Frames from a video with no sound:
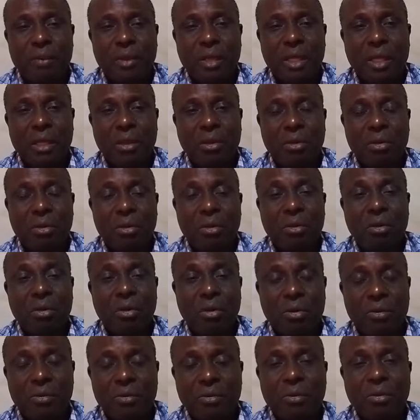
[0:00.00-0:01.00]
you know,
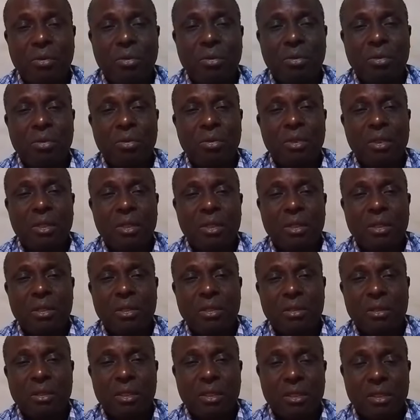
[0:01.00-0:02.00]
go through
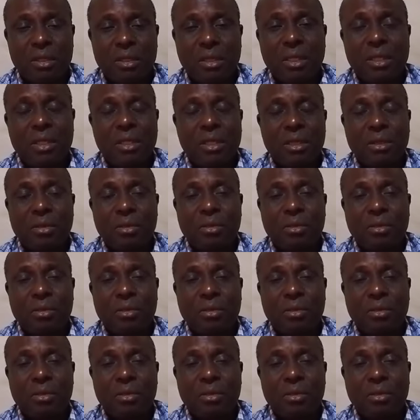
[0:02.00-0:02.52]
the season,